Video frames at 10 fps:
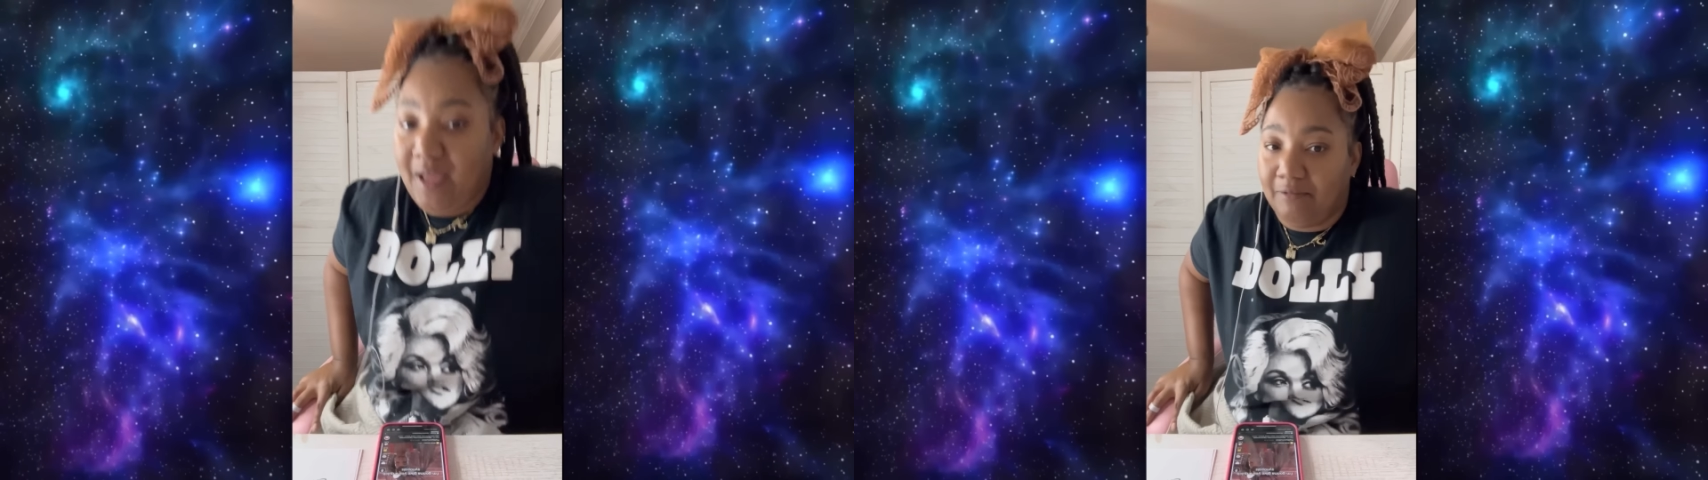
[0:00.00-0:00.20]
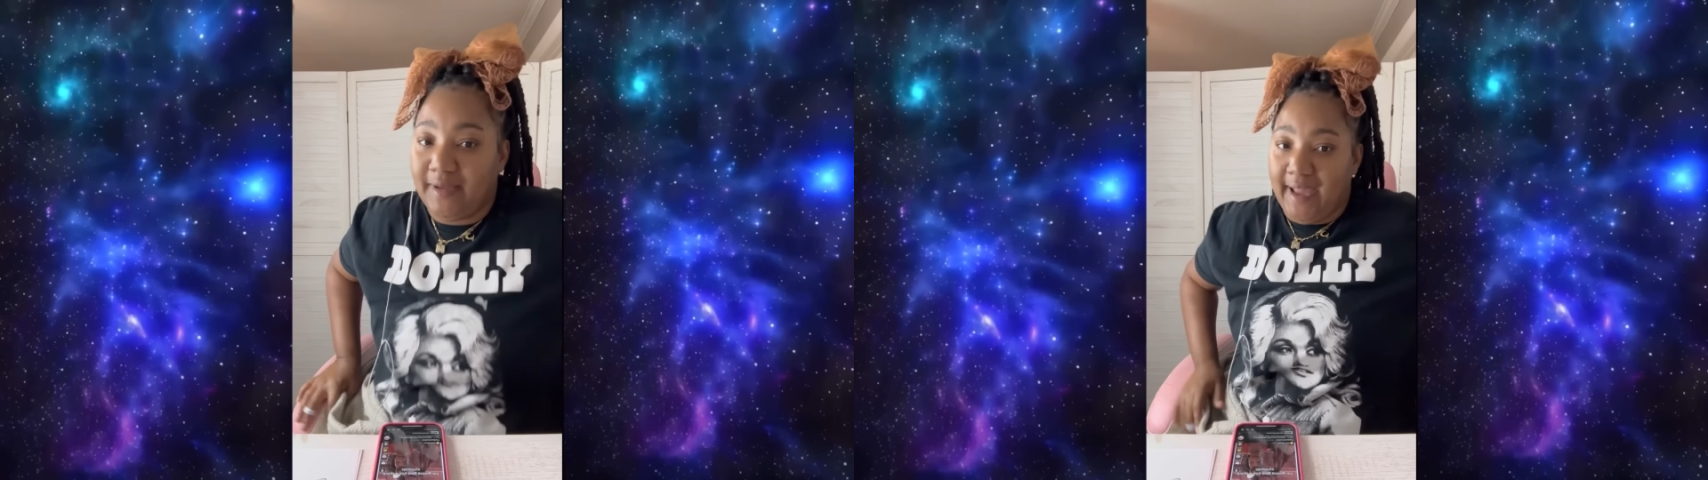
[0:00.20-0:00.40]

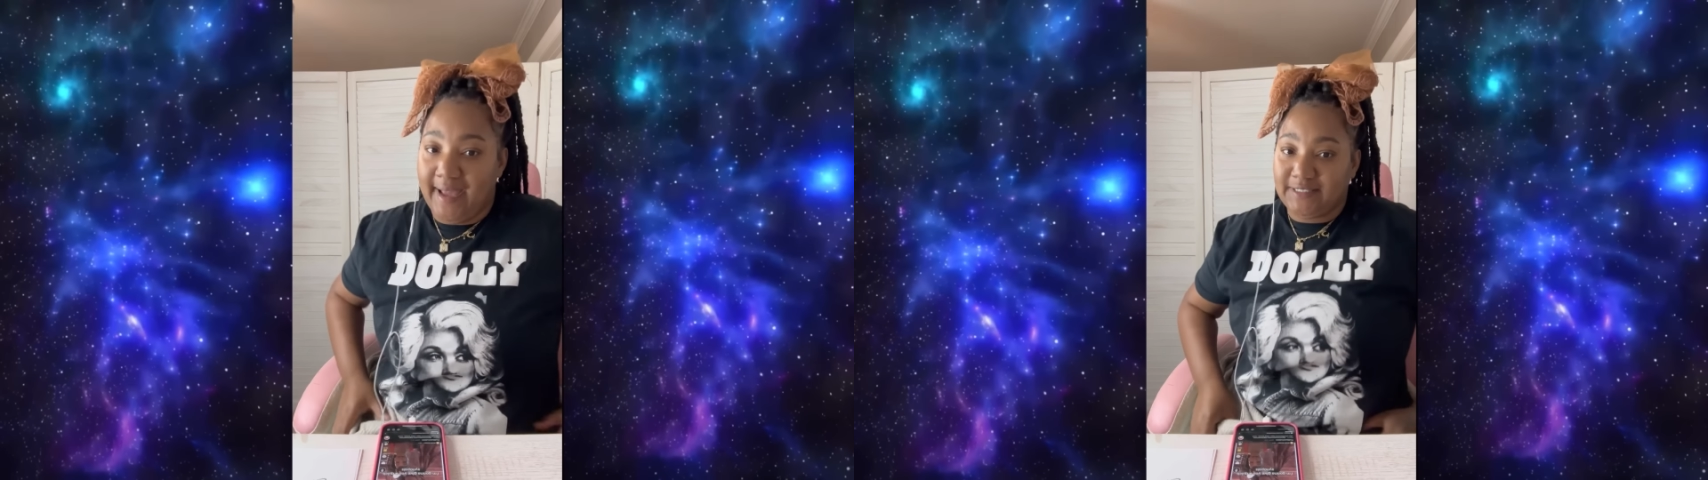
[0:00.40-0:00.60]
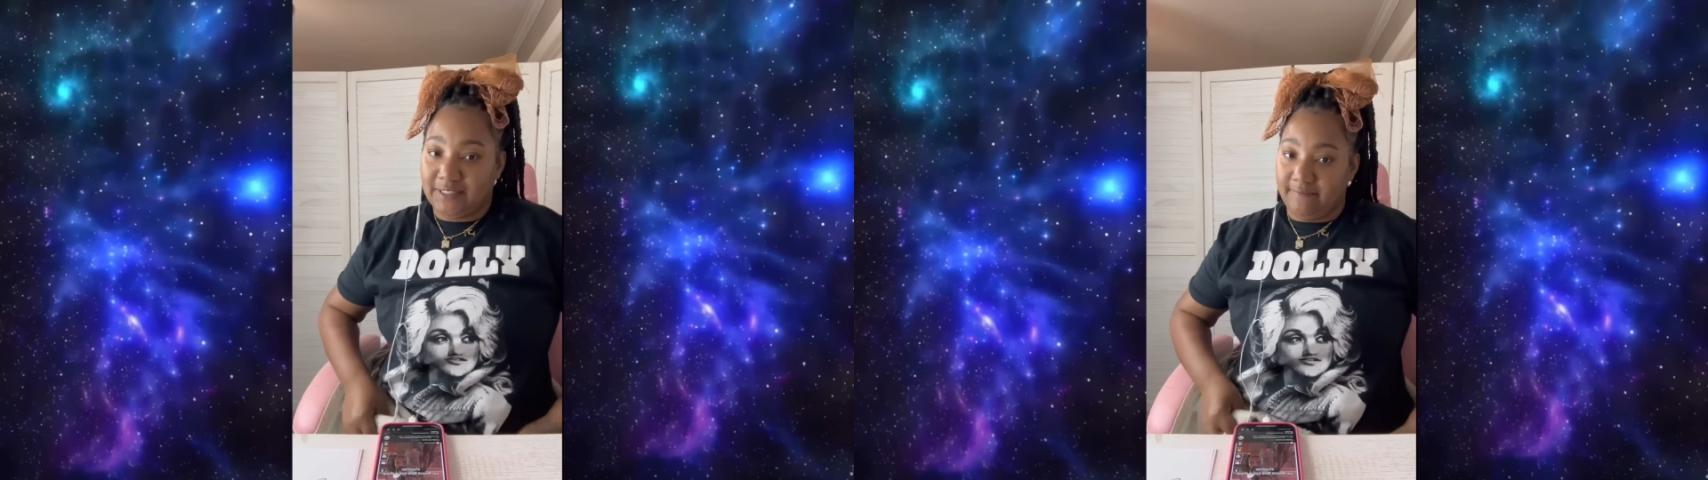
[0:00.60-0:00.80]

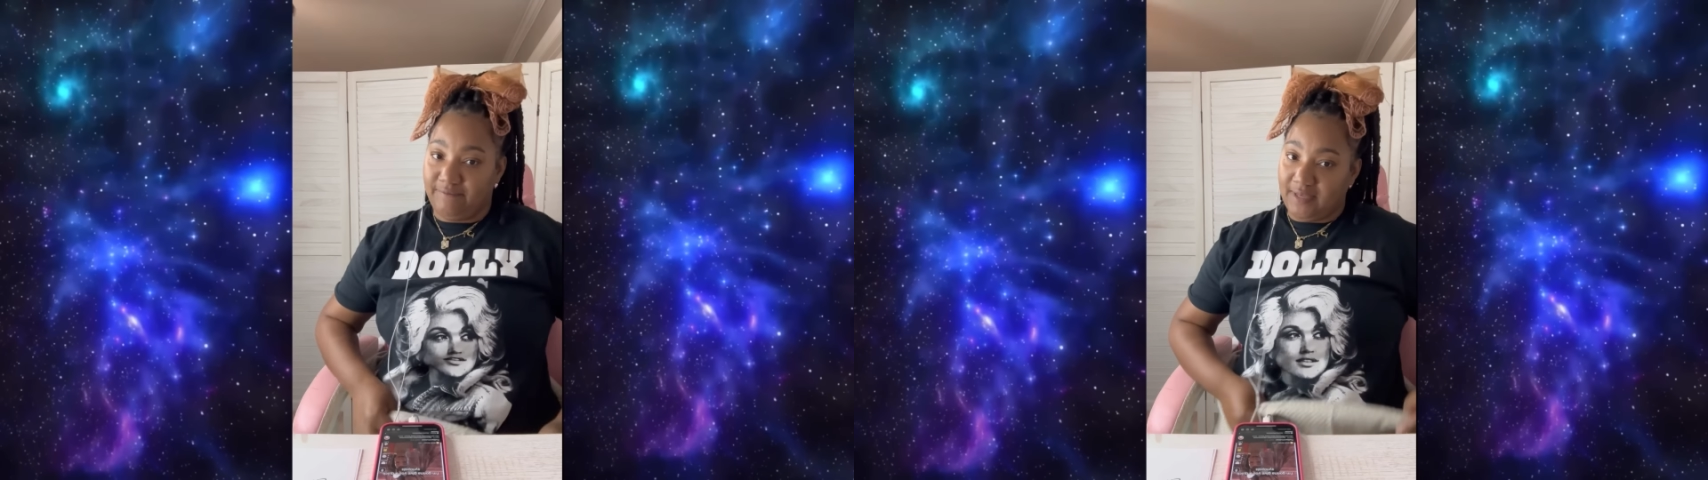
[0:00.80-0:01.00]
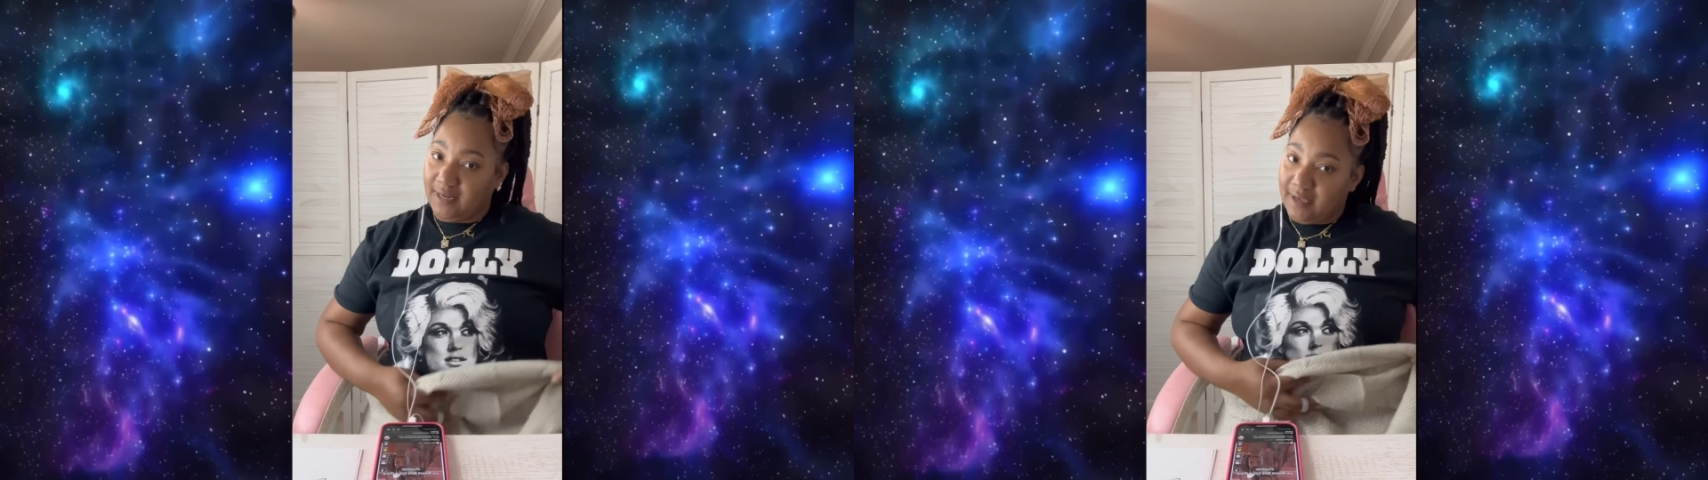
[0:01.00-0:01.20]
reaction
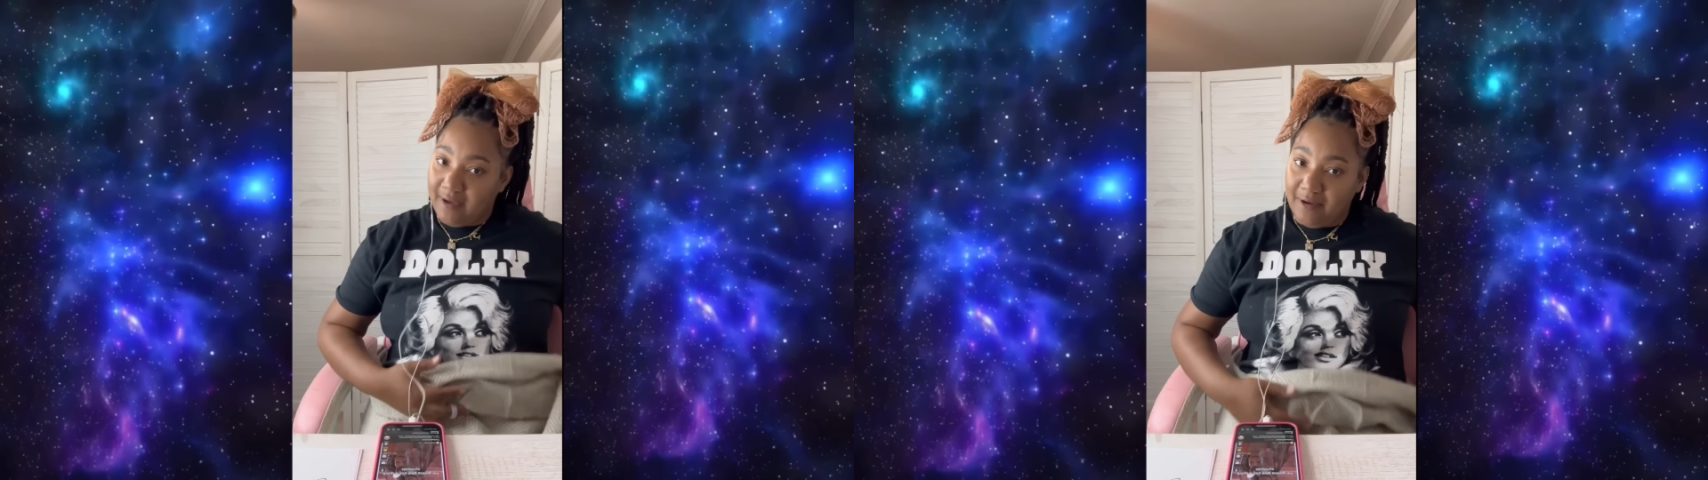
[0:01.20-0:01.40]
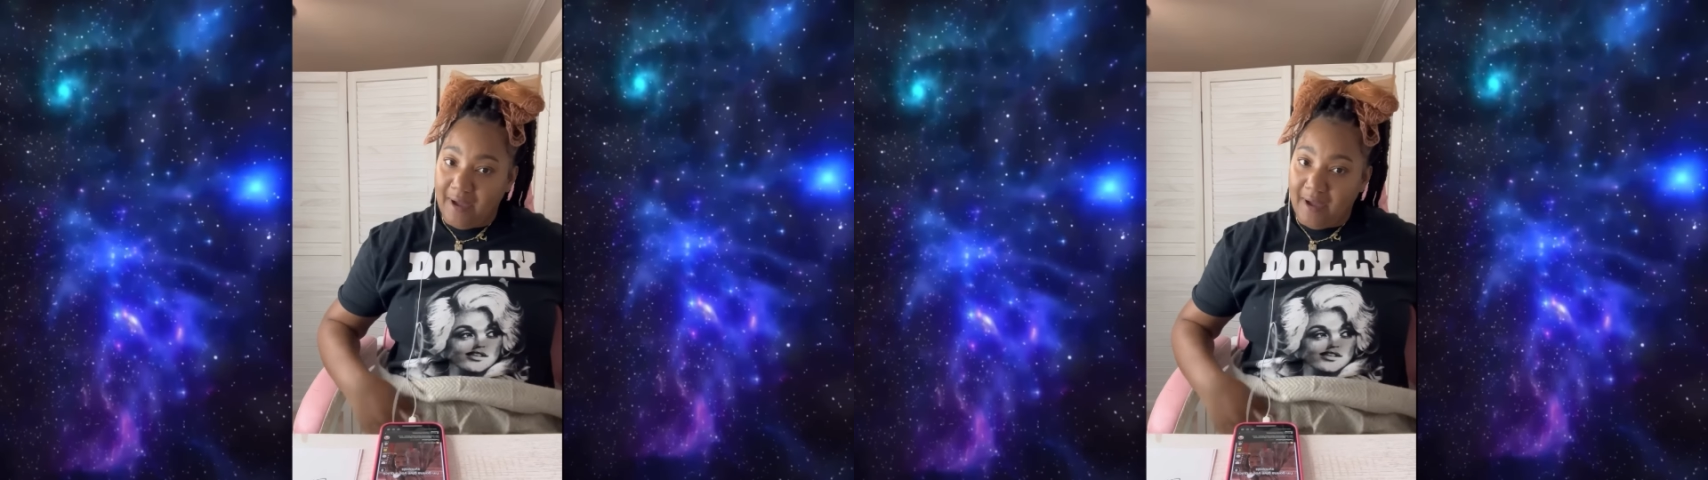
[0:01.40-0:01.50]
video